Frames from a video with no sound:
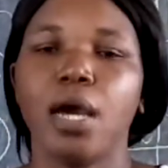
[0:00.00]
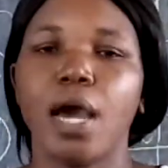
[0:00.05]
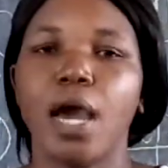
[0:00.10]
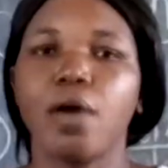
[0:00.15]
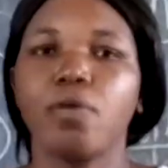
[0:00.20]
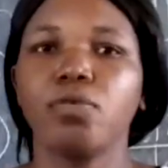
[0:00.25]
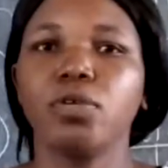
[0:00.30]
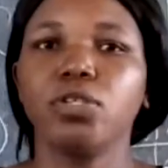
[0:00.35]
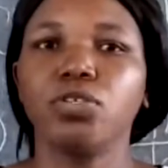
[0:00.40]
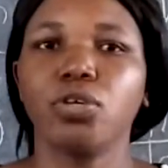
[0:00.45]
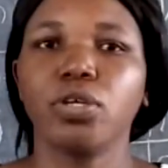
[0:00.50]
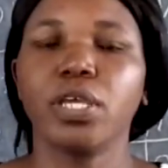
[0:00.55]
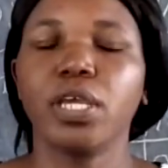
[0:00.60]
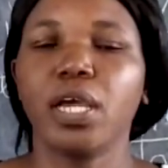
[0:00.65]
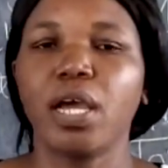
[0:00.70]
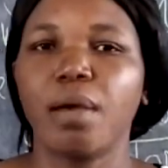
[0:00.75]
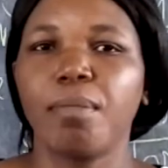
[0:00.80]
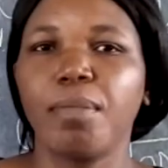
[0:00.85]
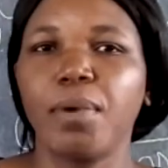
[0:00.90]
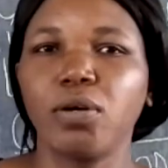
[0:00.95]
Are we
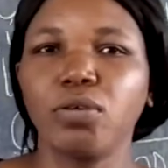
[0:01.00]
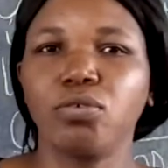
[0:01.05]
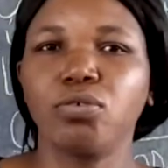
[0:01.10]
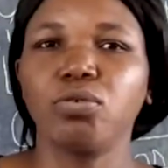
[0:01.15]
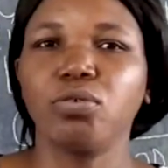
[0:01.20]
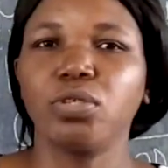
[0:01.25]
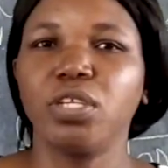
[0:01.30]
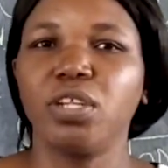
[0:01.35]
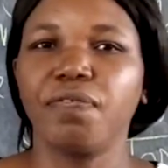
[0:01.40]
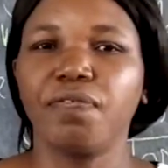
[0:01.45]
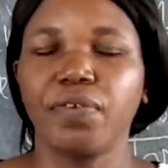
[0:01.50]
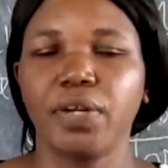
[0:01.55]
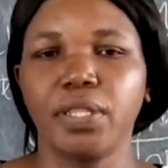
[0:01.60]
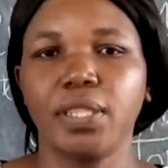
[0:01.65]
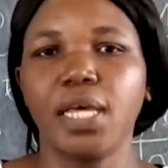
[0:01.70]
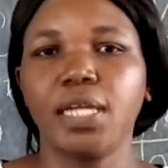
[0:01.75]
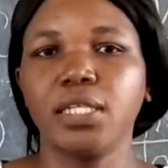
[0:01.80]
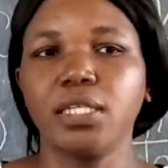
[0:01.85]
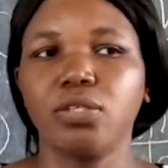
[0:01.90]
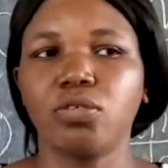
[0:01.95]
talking about two
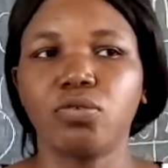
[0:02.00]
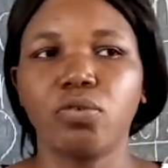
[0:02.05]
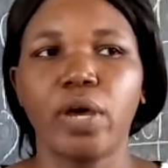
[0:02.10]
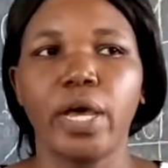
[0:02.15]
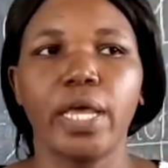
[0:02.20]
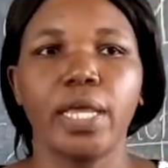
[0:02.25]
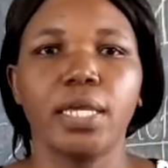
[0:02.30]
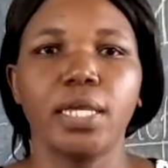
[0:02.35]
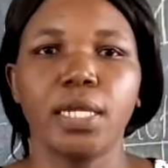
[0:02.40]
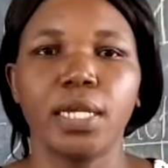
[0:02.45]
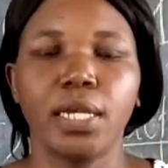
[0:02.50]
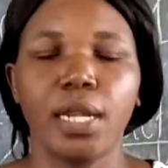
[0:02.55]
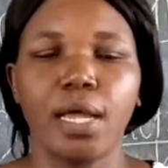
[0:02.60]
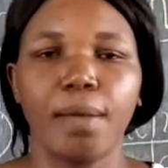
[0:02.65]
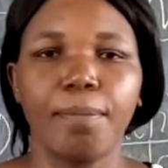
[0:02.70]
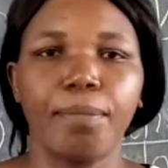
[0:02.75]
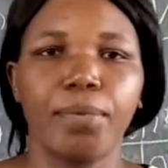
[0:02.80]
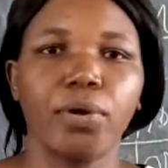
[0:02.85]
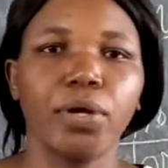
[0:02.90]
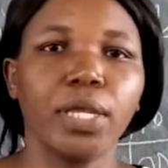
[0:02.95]
different? That is why in
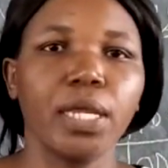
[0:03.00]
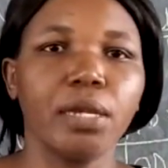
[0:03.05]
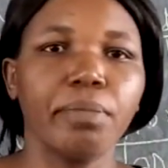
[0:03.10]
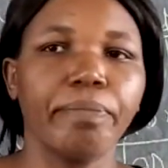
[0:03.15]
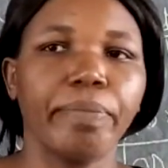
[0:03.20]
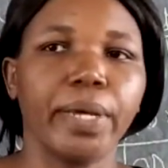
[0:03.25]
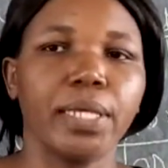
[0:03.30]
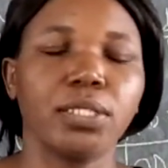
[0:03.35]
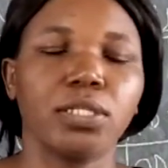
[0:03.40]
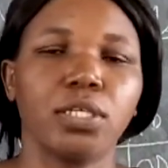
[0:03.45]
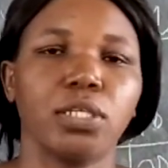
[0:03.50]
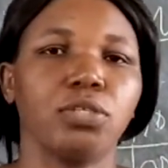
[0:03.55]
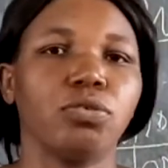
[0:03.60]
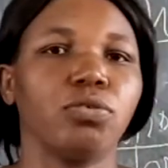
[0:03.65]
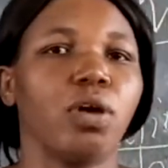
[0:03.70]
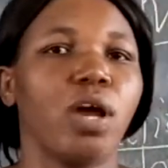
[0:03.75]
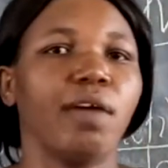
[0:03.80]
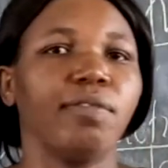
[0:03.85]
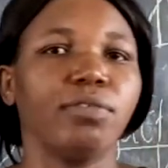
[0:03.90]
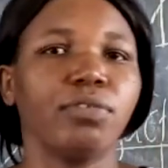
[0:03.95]
a broken passage,
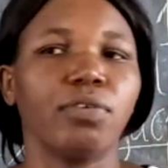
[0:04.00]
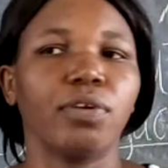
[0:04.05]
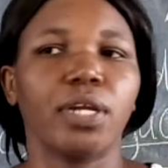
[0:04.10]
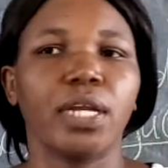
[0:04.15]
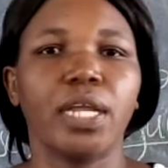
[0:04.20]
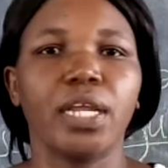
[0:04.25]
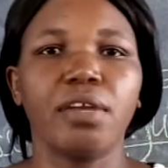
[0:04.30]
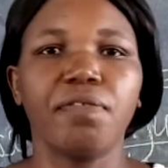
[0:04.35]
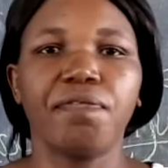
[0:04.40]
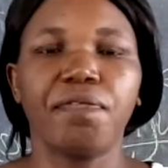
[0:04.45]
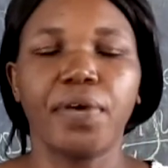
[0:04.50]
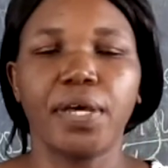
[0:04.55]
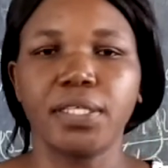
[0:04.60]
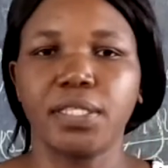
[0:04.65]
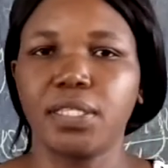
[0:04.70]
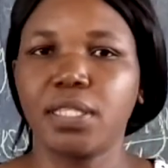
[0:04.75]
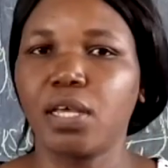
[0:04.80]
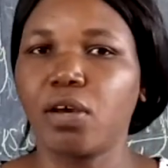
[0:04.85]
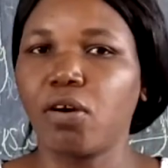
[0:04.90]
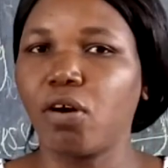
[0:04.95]
you have to read
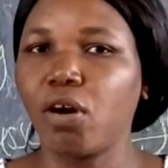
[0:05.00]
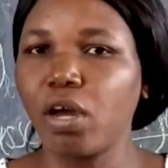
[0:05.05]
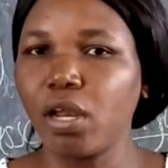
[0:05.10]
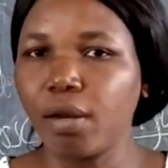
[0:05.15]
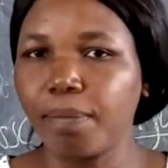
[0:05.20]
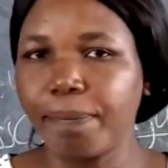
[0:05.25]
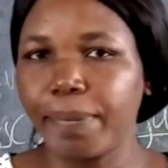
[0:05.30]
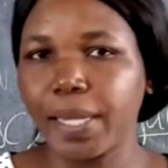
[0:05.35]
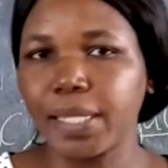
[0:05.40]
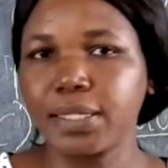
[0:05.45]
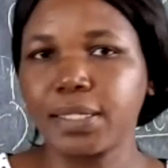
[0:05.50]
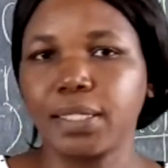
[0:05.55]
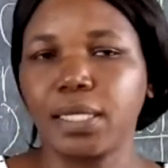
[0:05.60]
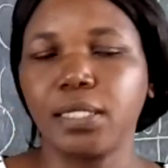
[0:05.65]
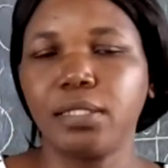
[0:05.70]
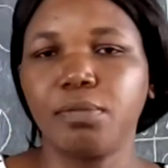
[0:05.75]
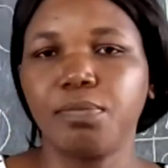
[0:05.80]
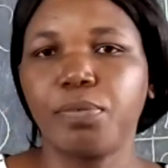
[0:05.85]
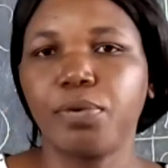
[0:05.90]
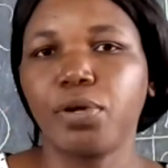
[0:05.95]
first the whole
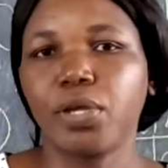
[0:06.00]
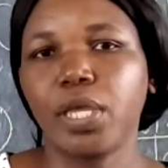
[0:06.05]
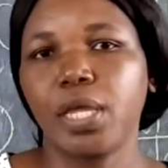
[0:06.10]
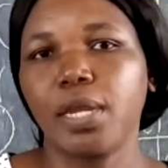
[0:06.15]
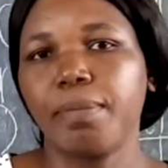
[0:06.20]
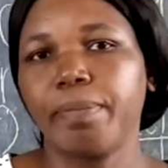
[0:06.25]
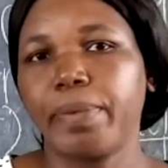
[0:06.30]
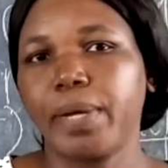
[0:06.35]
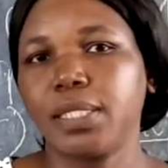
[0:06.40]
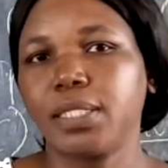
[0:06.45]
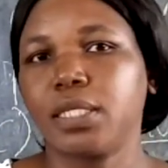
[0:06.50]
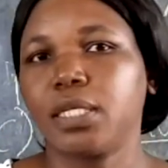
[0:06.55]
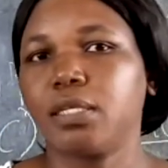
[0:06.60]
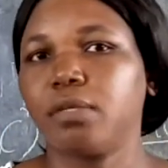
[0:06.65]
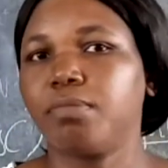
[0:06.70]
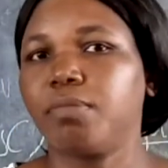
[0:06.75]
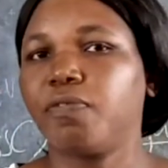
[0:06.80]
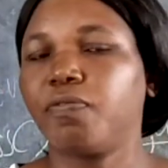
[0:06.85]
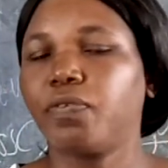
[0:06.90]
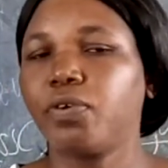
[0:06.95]
passage, broken
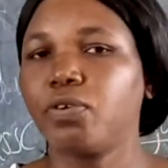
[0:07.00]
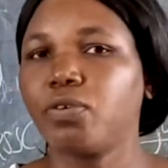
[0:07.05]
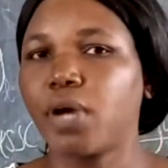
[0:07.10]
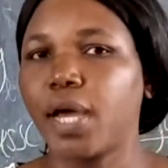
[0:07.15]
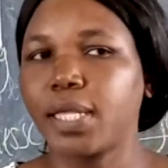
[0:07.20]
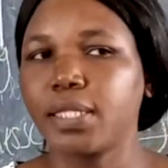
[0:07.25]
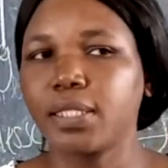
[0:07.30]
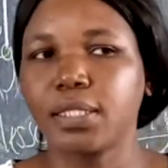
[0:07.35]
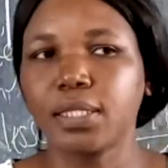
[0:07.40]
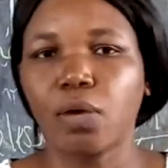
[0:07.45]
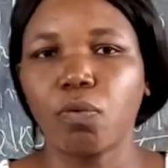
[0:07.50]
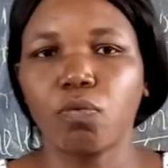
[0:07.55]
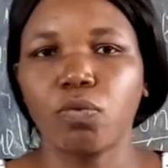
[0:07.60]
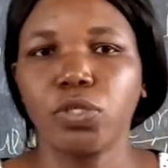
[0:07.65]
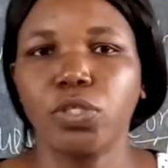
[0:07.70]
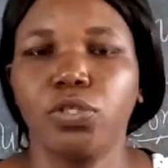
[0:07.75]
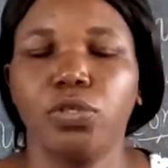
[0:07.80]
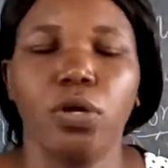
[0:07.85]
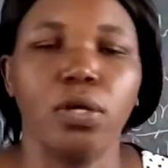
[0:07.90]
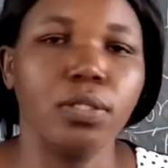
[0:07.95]
passage, before you answer
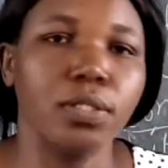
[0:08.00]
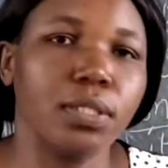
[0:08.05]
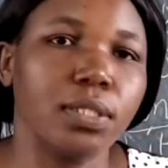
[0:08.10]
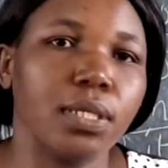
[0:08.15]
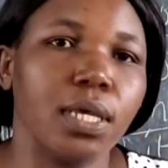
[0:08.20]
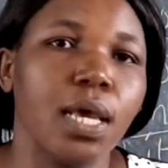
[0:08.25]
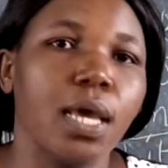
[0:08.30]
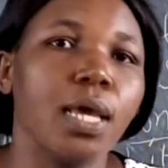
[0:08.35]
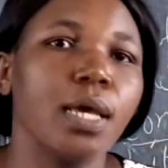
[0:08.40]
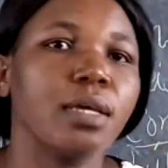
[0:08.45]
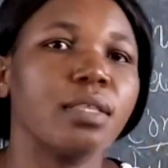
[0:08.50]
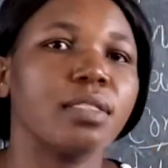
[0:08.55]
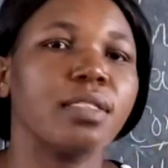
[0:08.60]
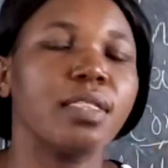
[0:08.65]
questions.